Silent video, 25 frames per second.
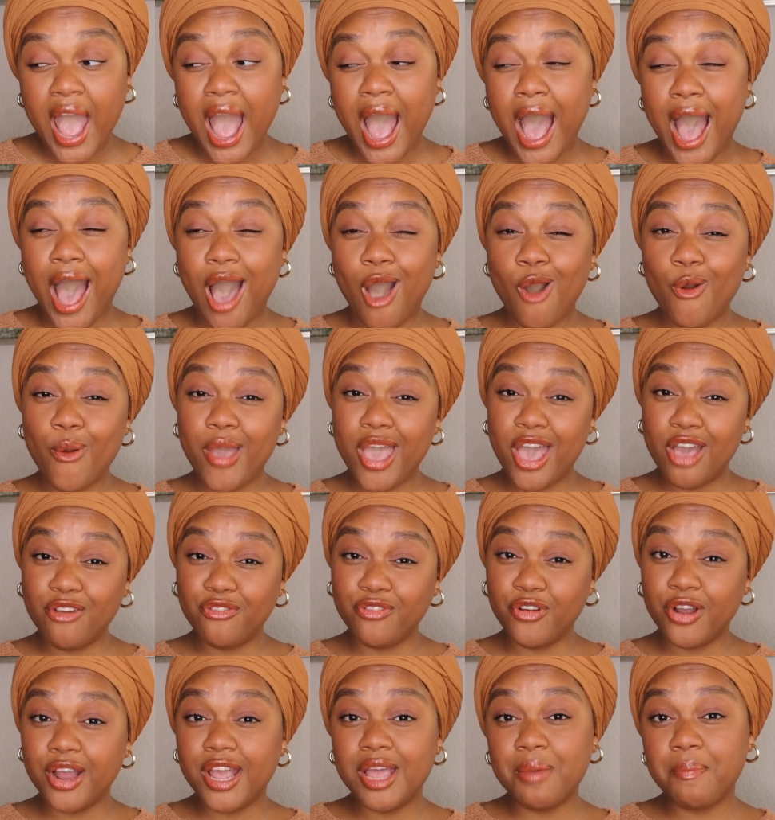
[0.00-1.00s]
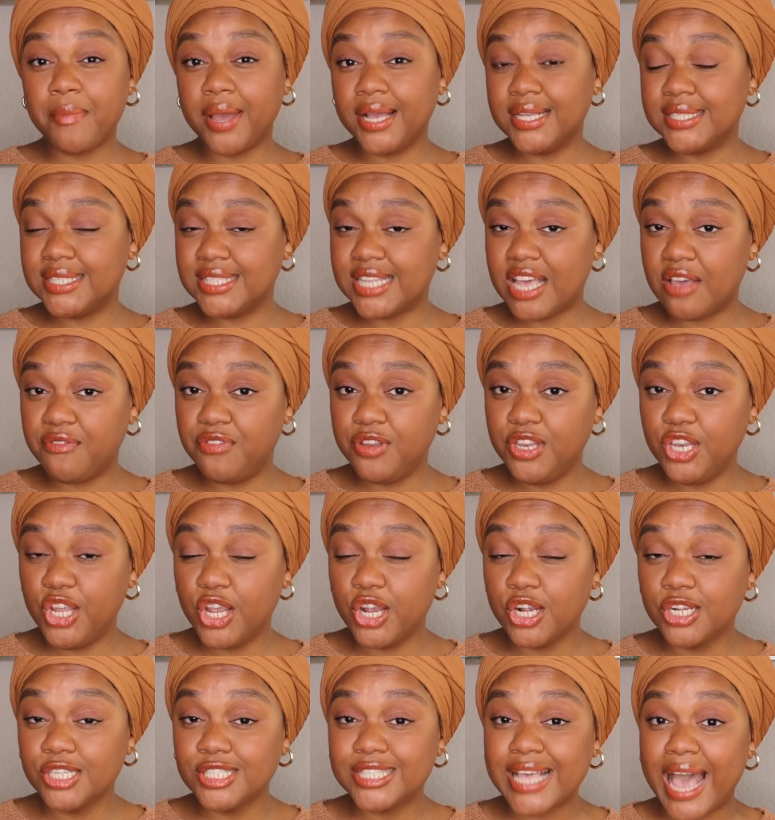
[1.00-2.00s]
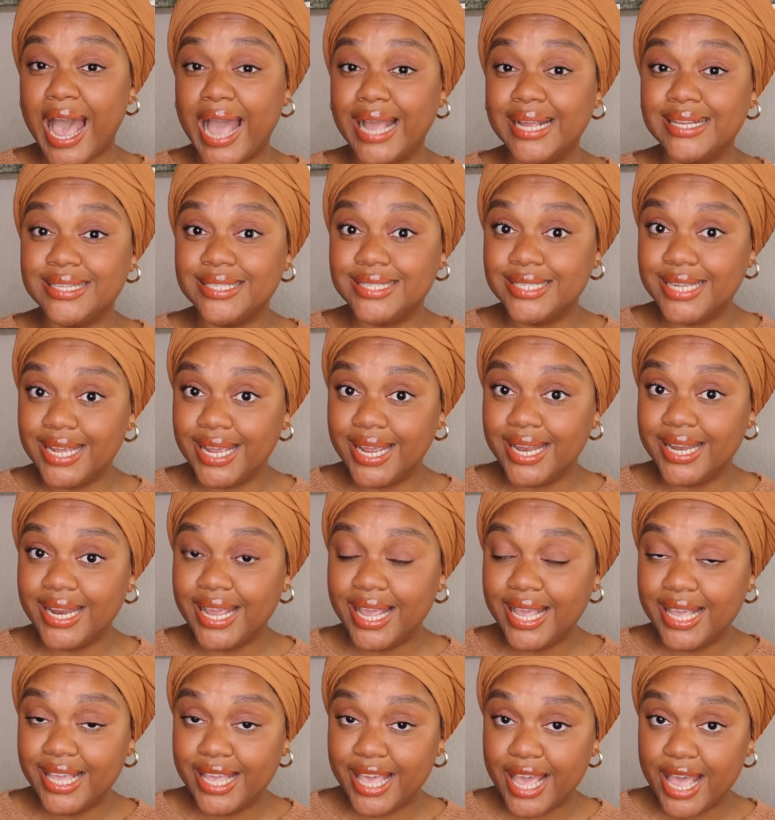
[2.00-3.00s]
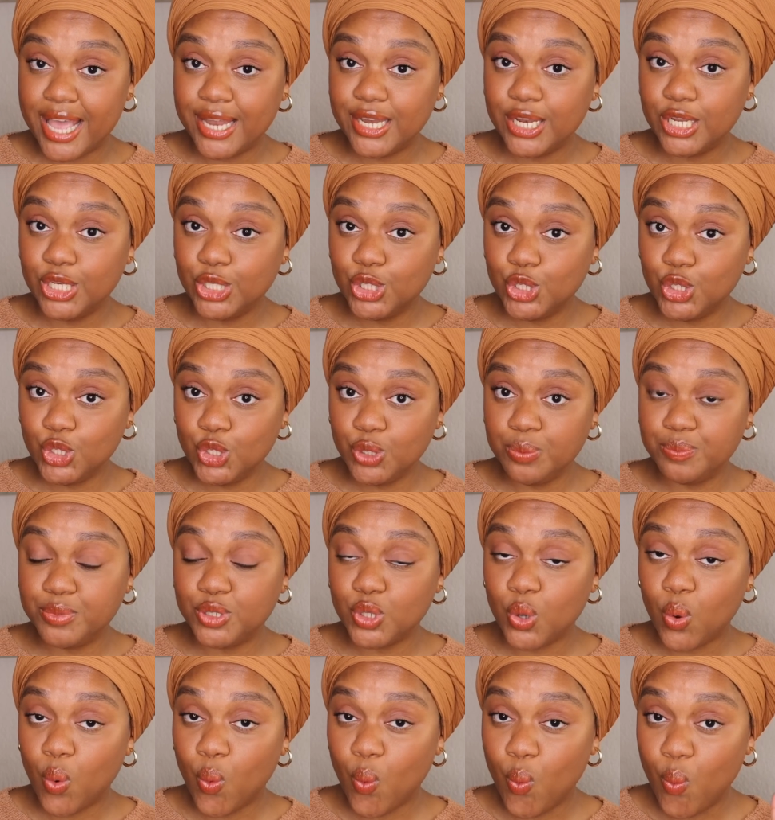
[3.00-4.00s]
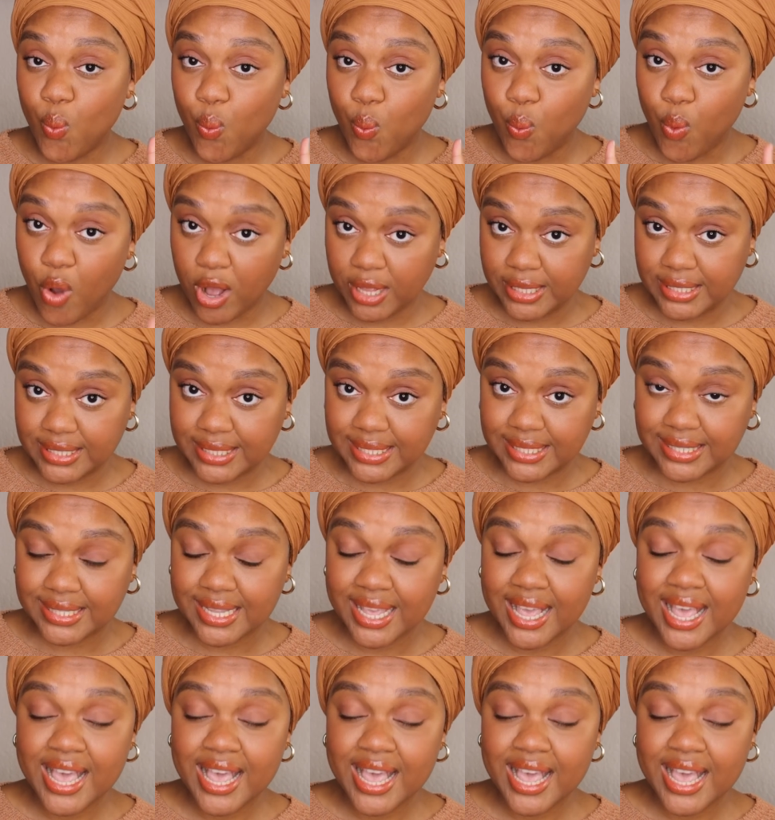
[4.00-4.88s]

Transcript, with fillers: However, in my seven years, I did get duped once.